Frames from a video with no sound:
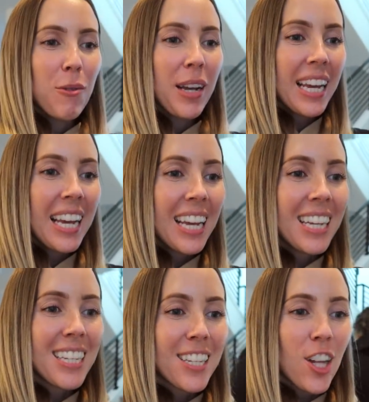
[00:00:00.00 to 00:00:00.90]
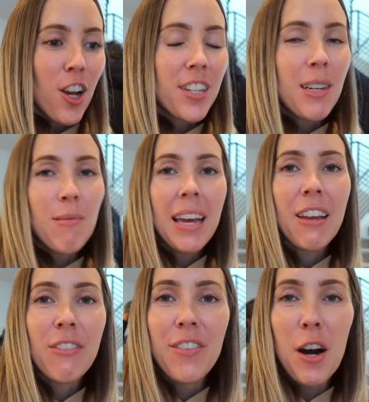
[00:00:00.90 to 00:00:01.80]
we saw some
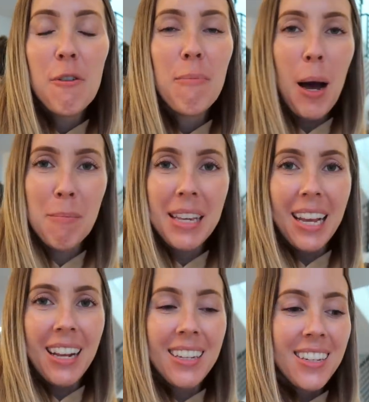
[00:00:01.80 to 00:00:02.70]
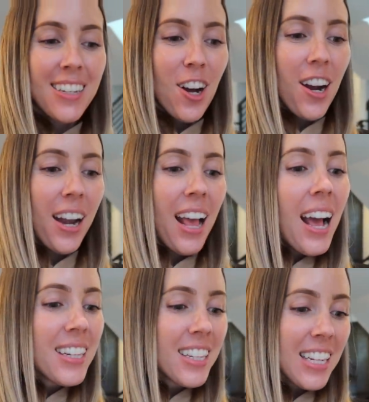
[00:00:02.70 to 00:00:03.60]
like felt pumpkins on
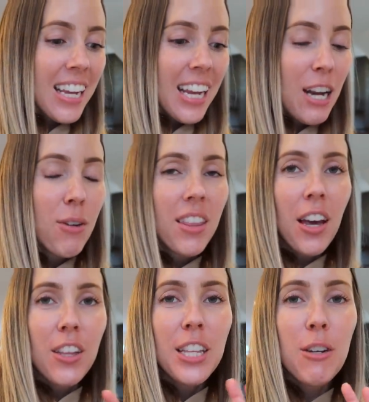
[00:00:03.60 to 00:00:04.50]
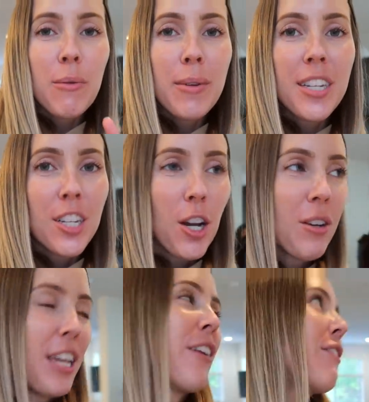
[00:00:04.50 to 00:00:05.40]
Etsy and we thought that they would be so
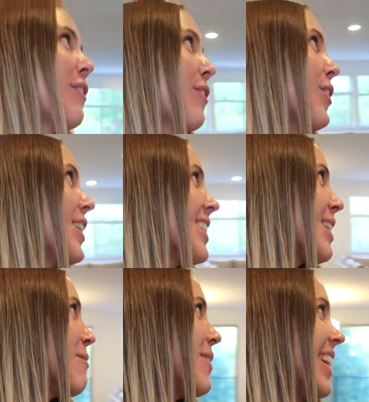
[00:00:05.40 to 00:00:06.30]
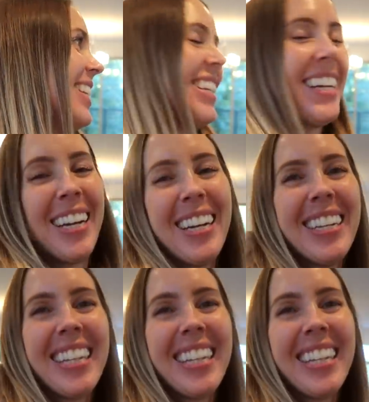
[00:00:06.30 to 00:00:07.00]
cute for some interior